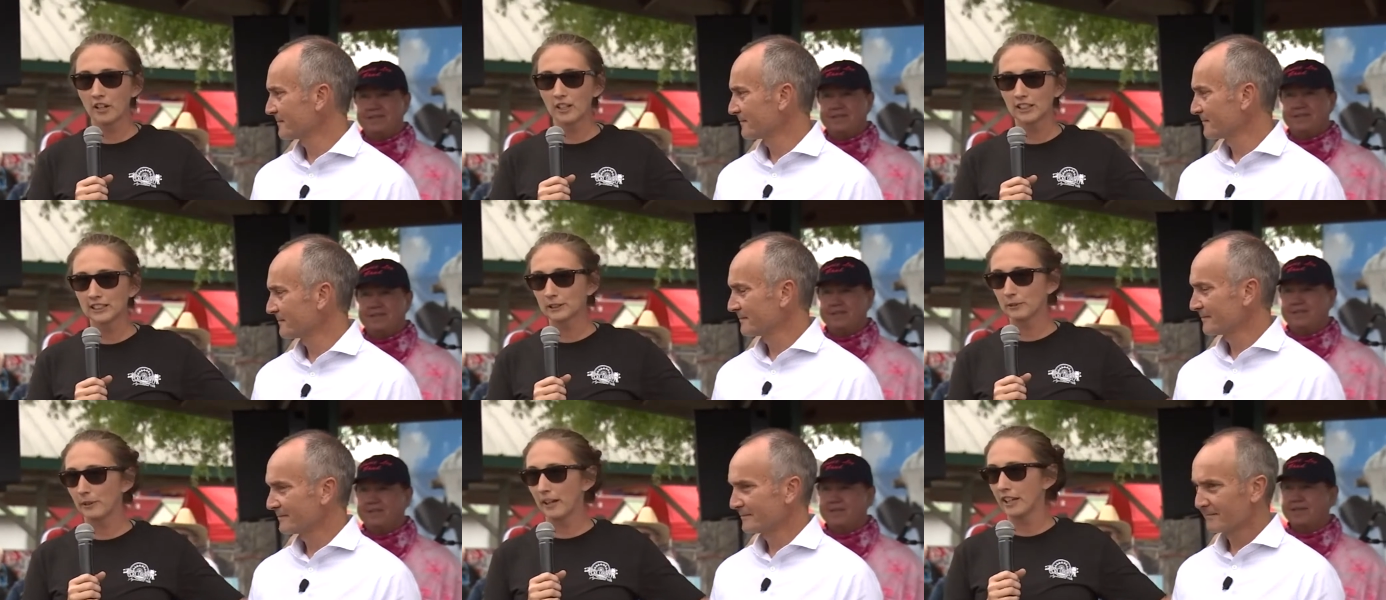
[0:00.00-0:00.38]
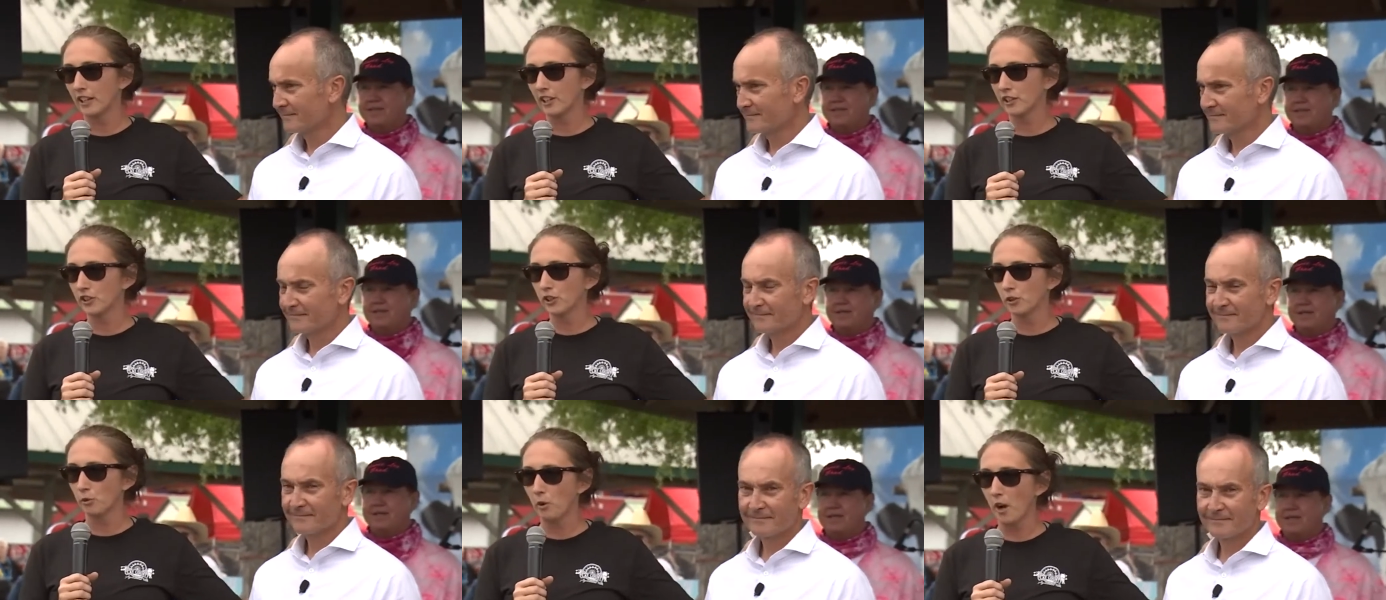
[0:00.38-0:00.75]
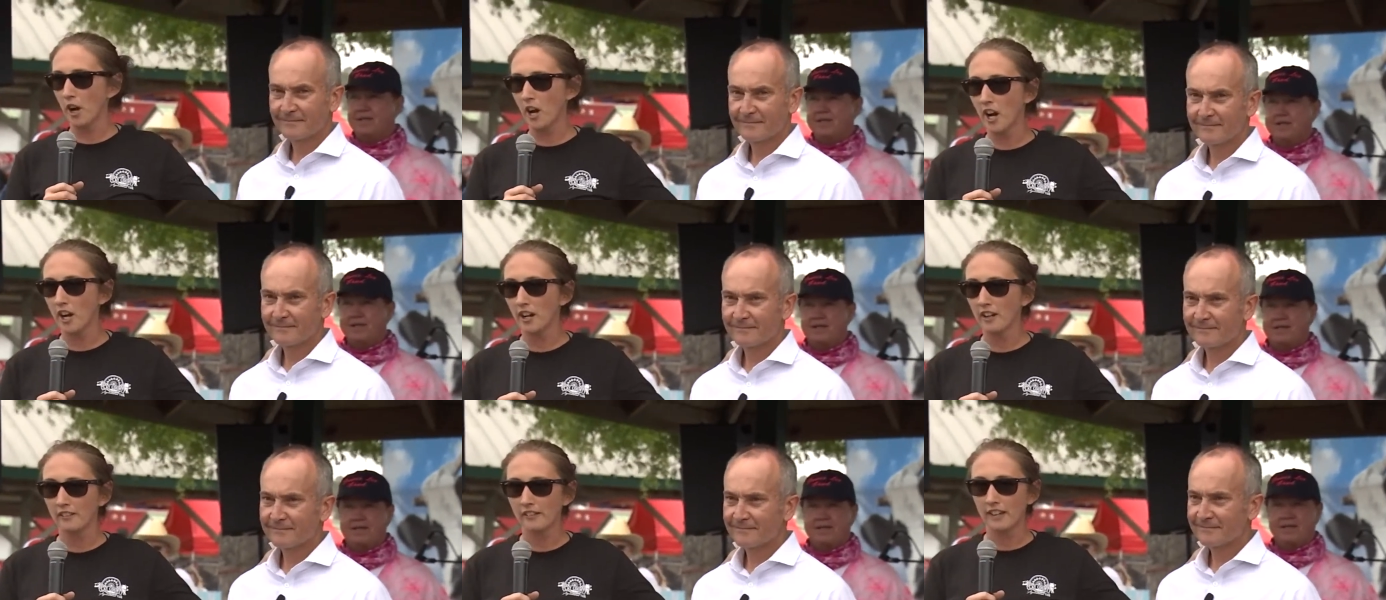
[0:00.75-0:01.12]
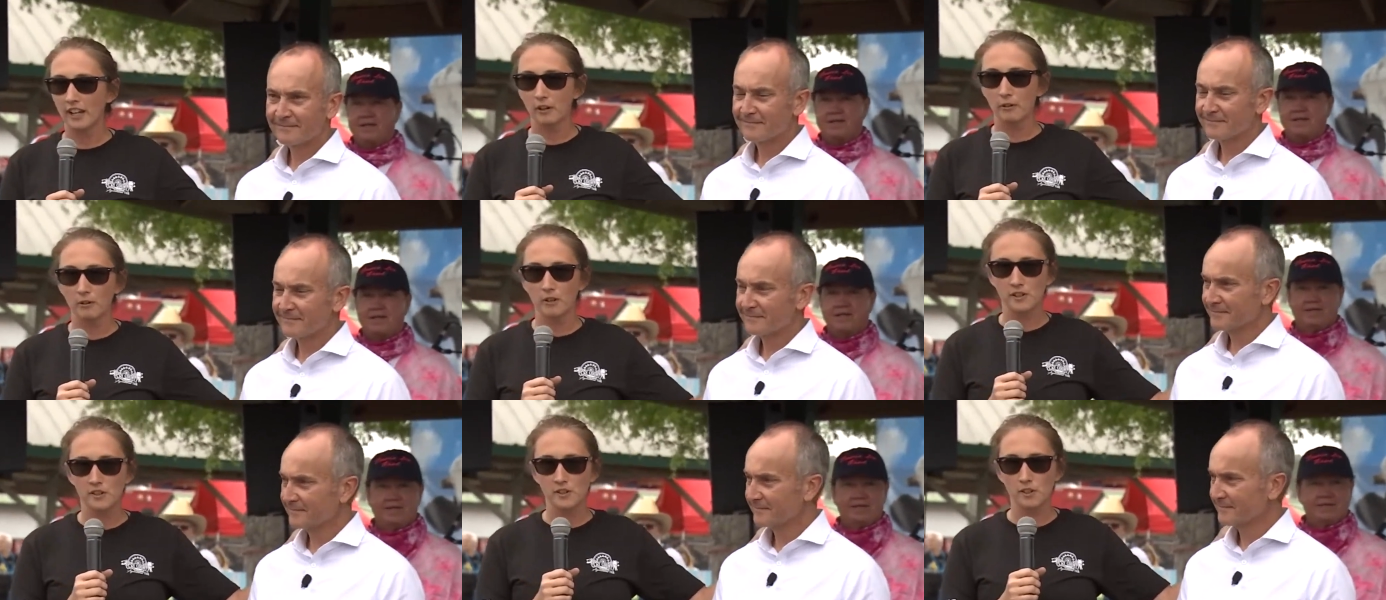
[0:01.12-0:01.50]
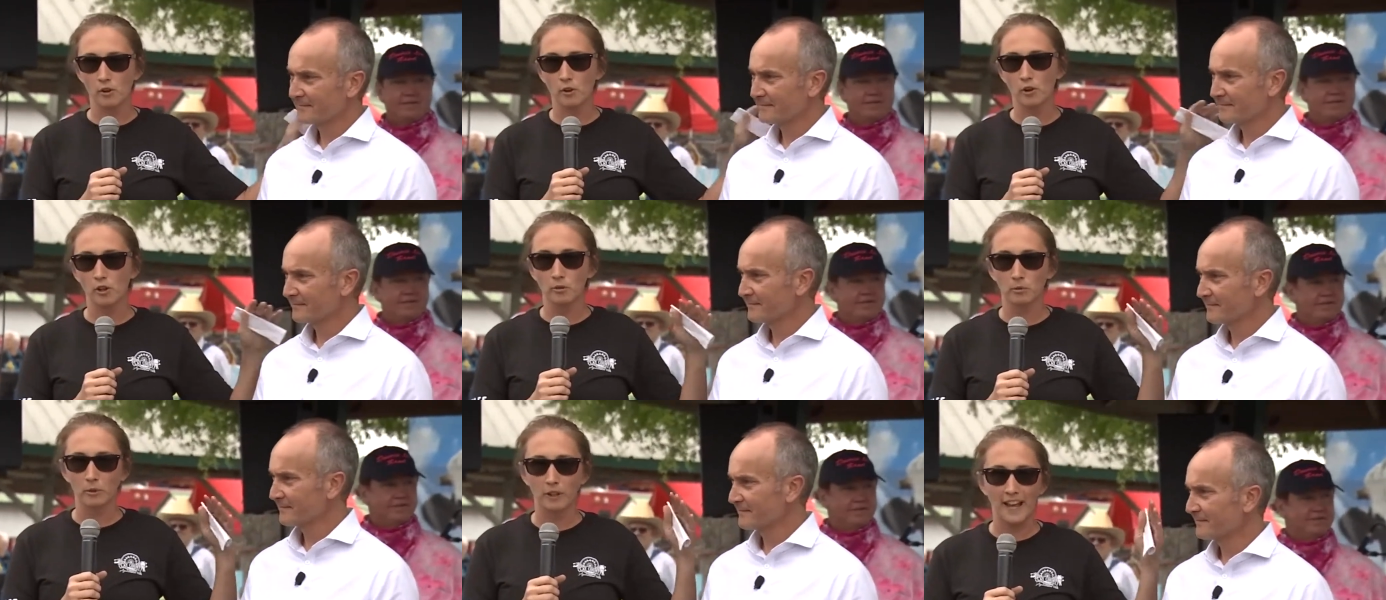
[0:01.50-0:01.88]
Speaker 1: his way into work. There was a
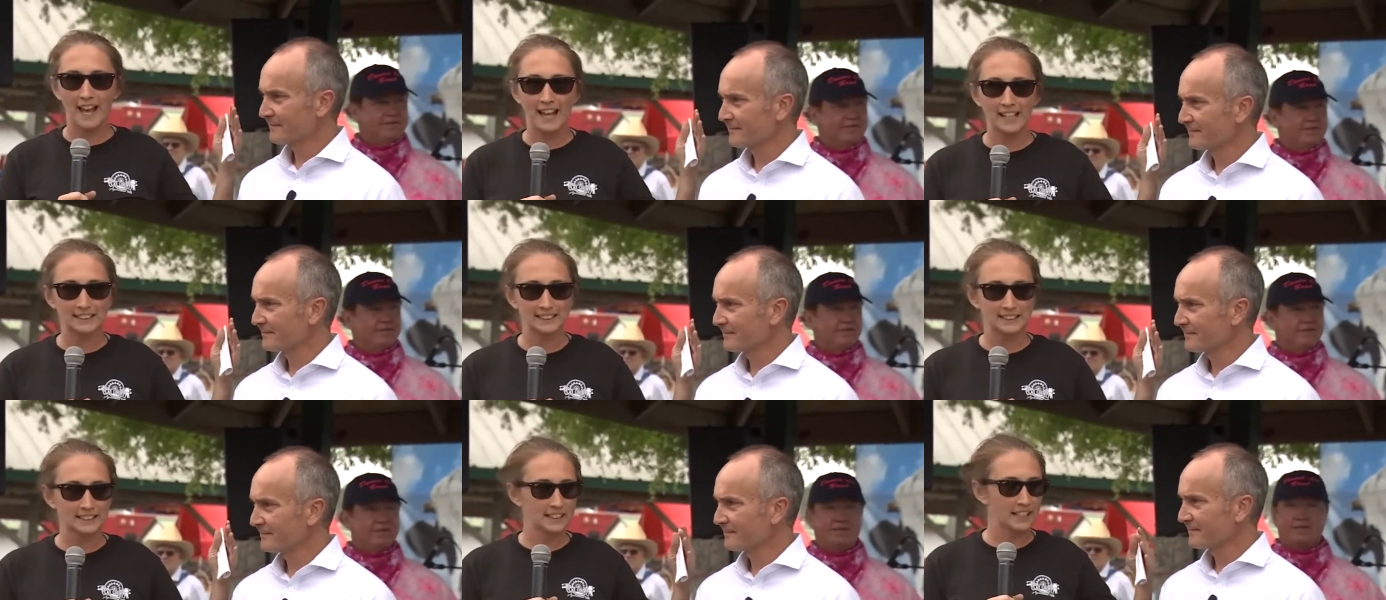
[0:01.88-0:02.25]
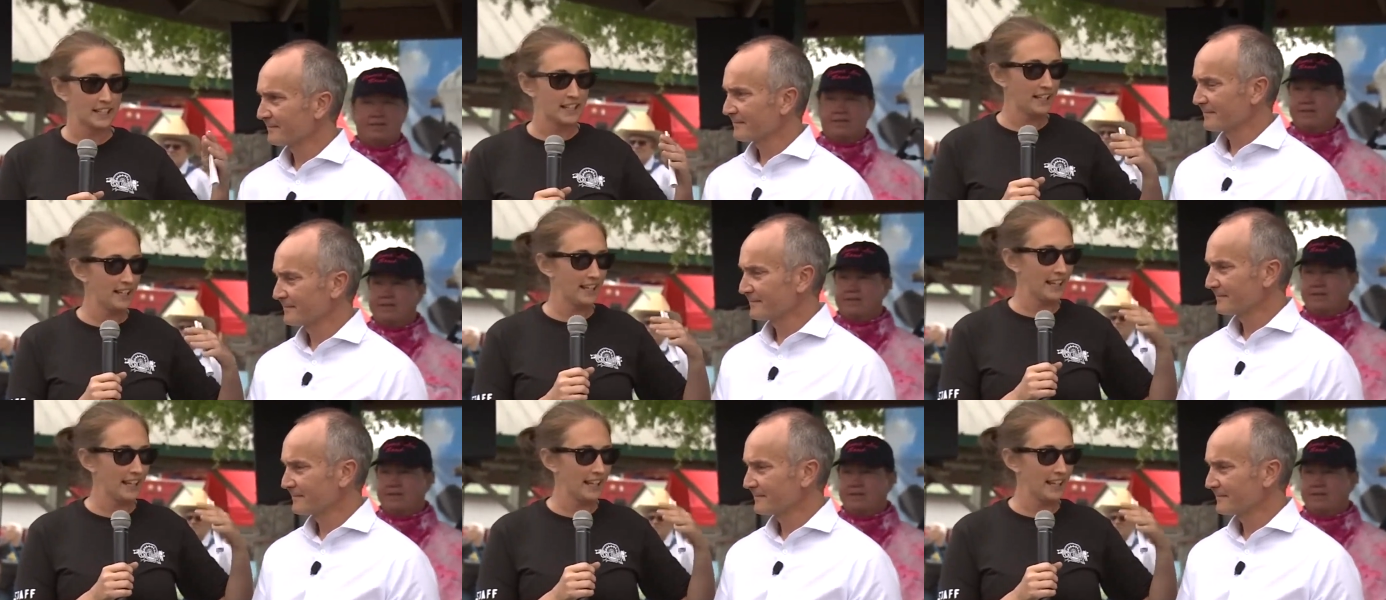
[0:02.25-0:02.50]
horrible accident